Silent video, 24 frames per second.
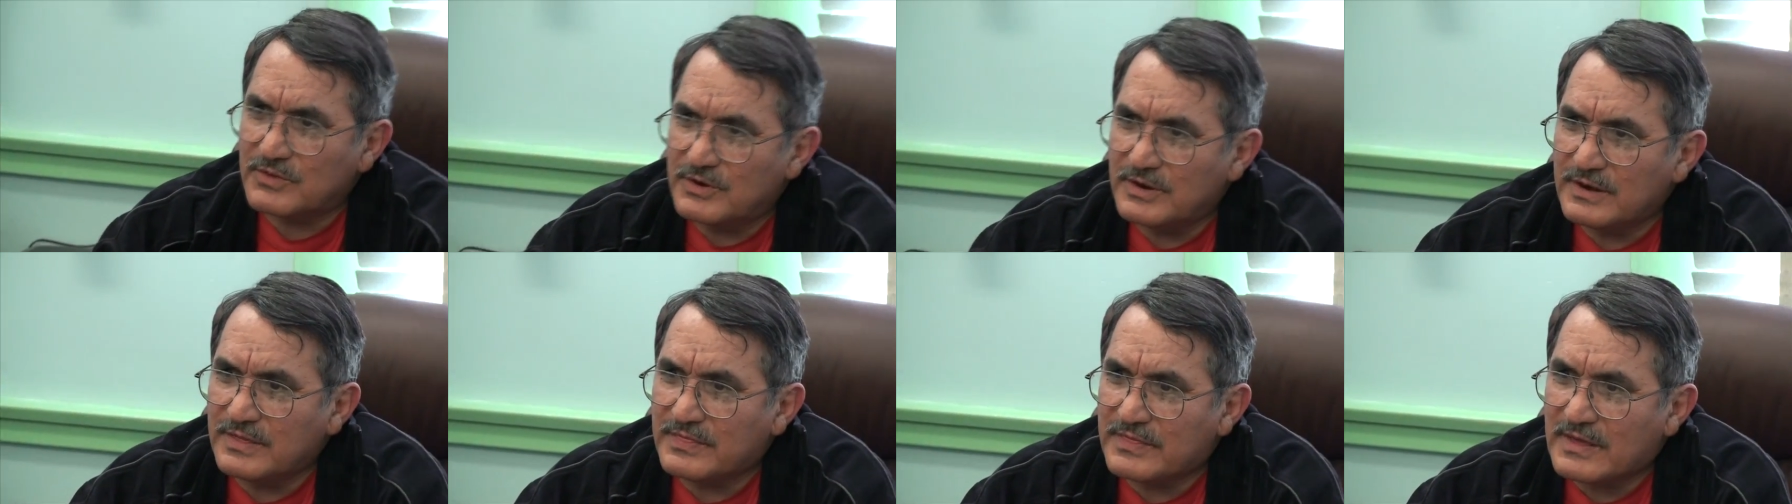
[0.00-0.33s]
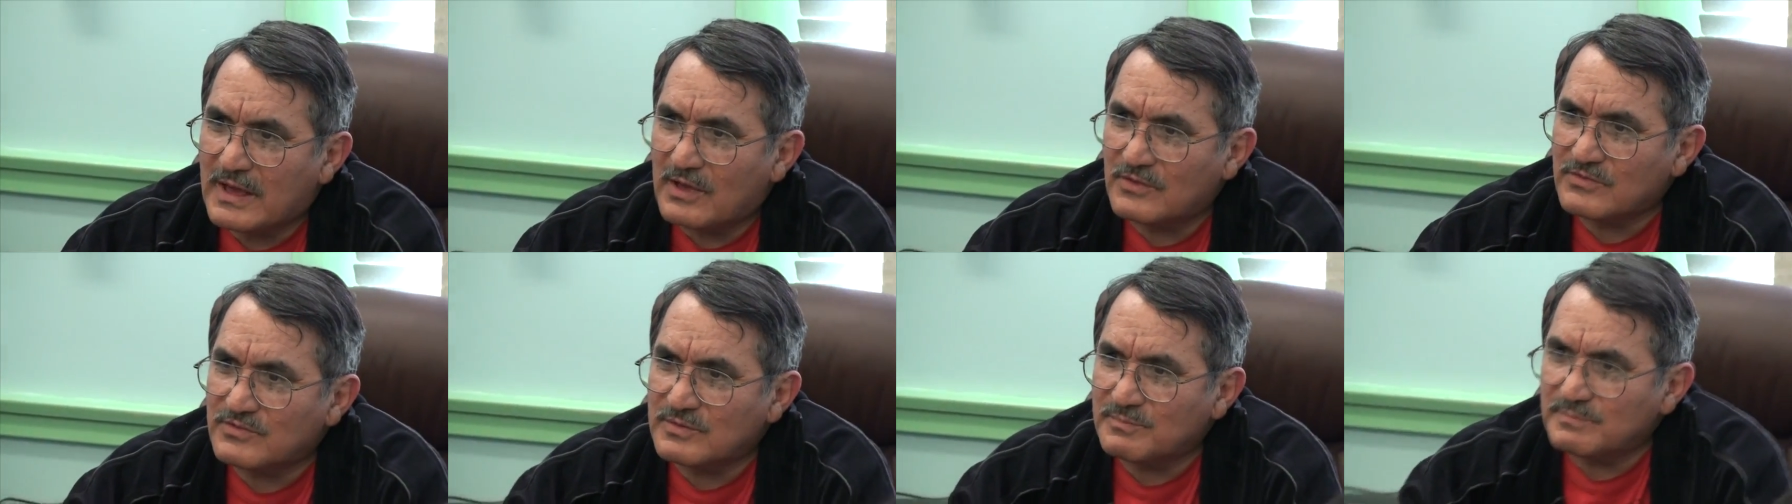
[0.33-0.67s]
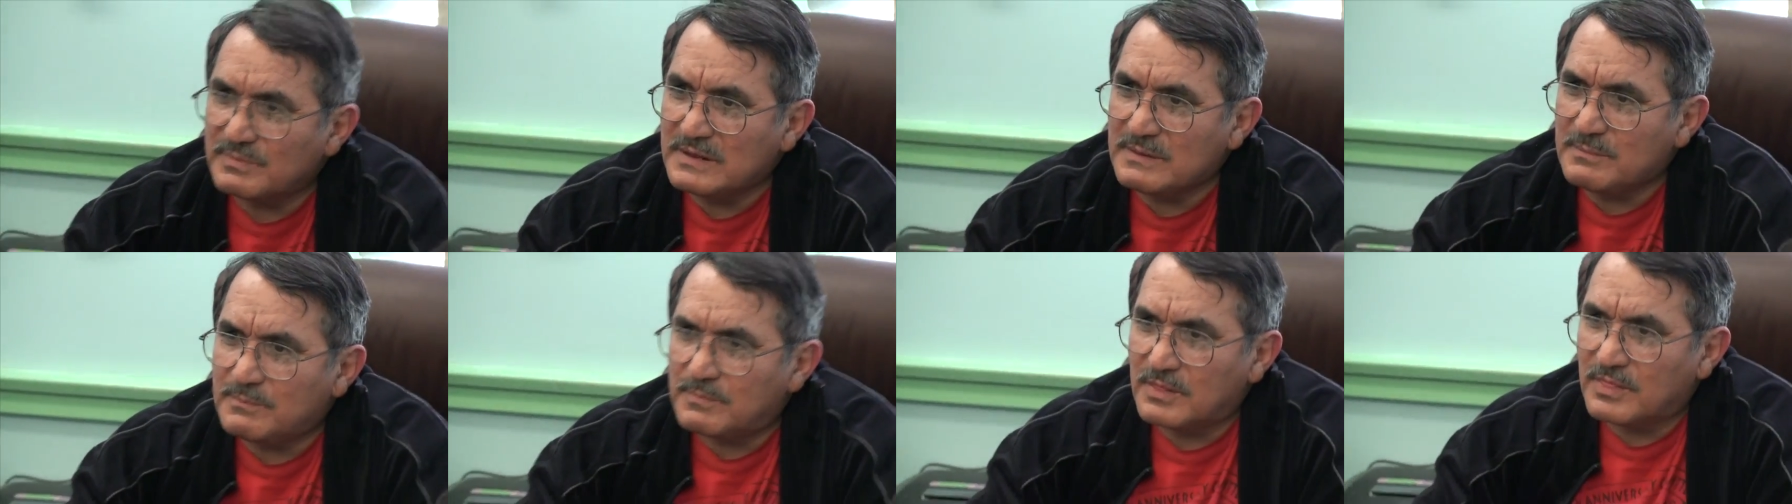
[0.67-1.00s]
thirty thousand
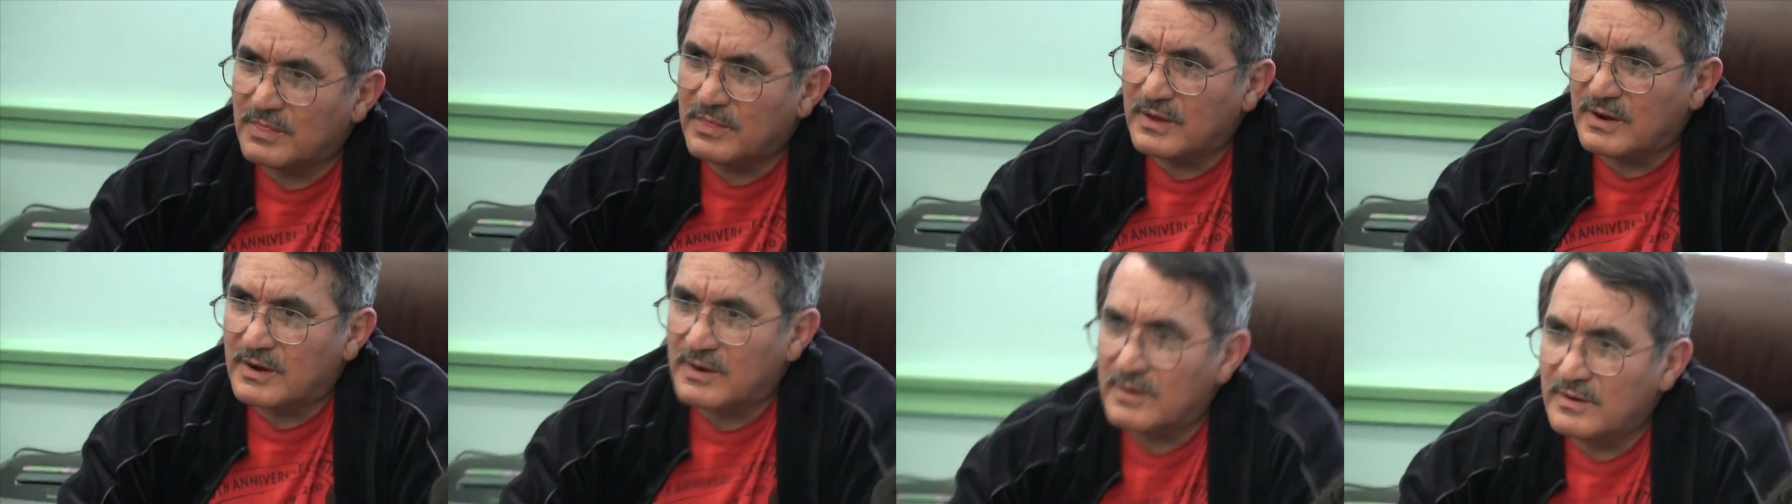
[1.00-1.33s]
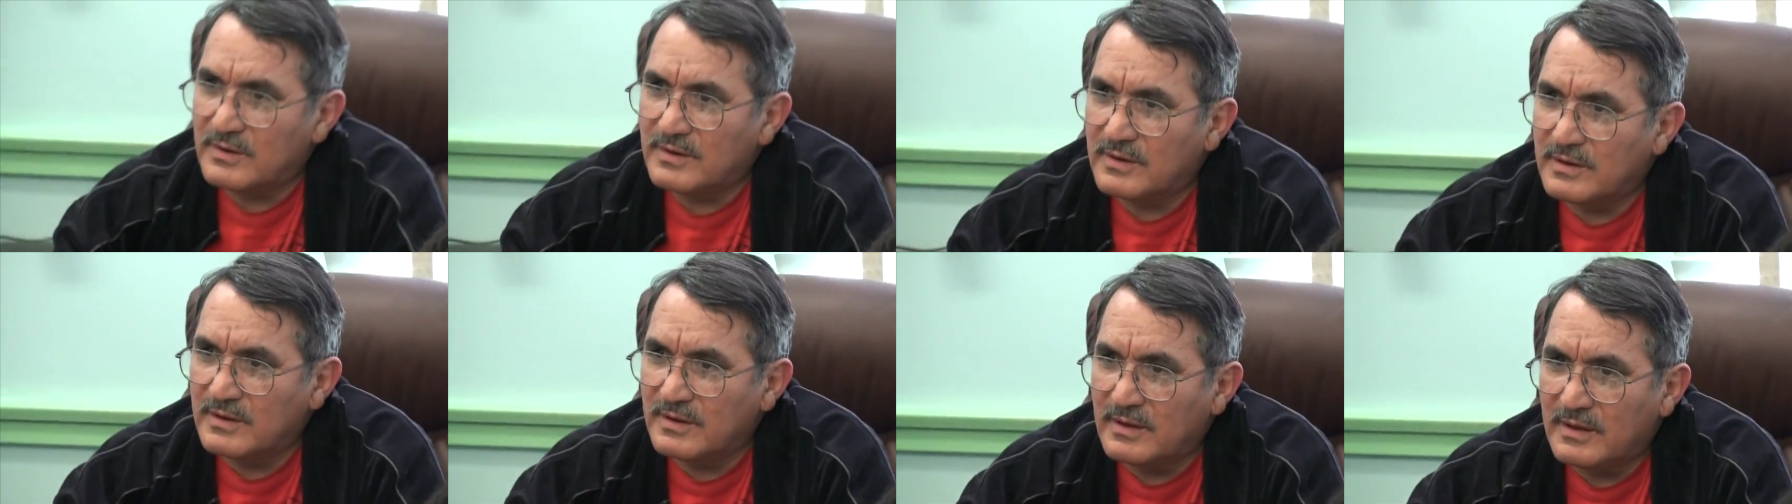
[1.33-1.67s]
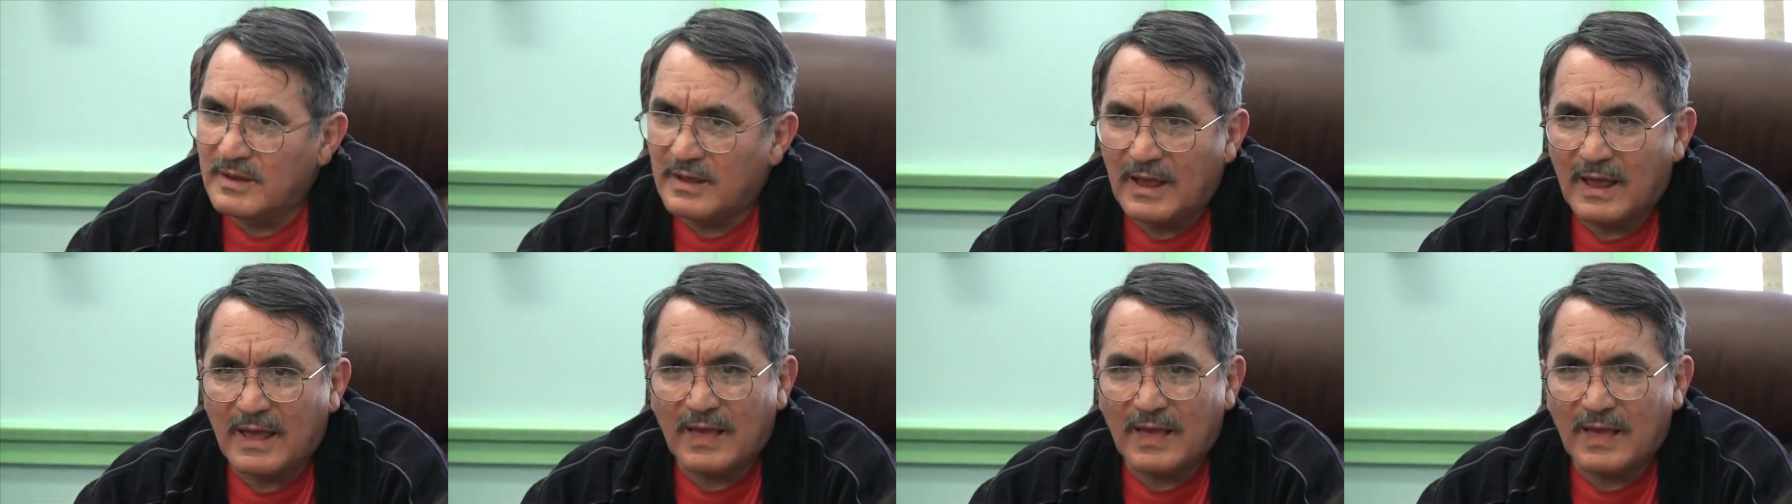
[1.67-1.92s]
people there.